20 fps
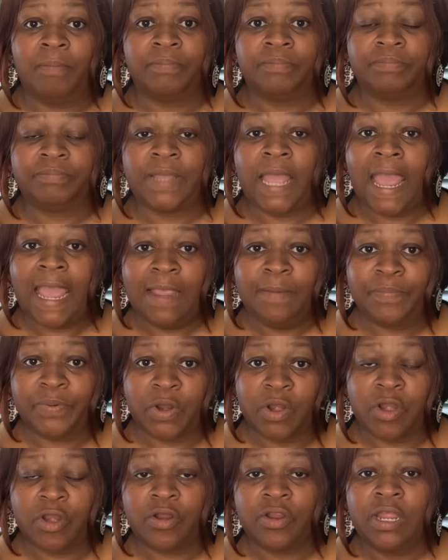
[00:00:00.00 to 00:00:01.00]

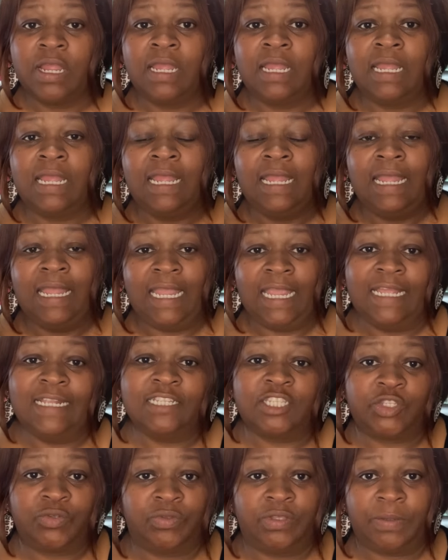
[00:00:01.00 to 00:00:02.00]
paper
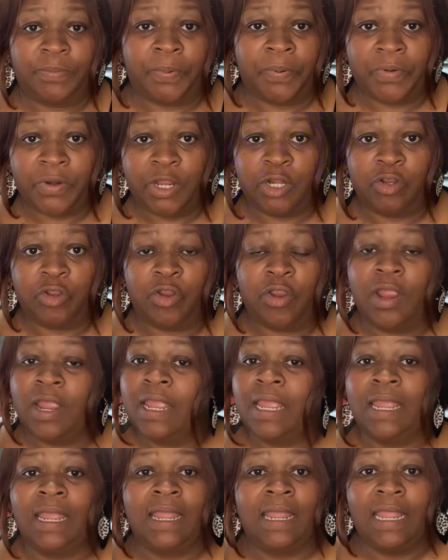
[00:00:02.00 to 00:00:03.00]
into the printer,
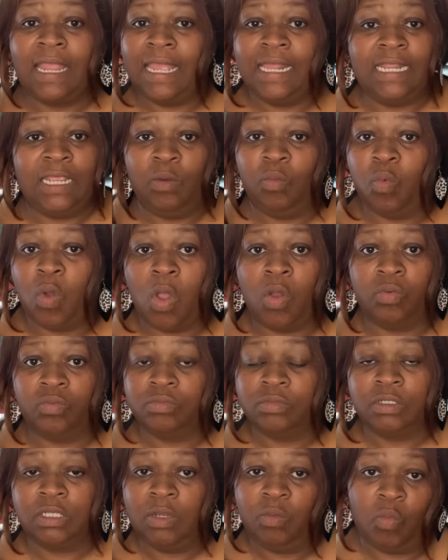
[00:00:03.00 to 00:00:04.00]
and it
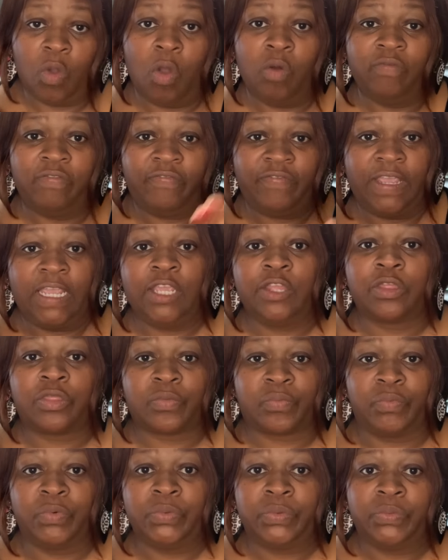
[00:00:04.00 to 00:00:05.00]
won't feed
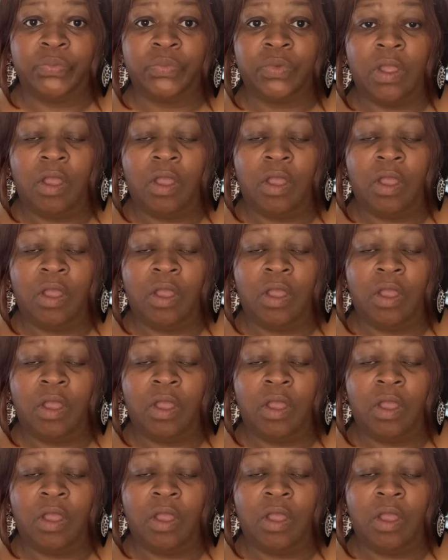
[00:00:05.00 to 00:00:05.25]
through.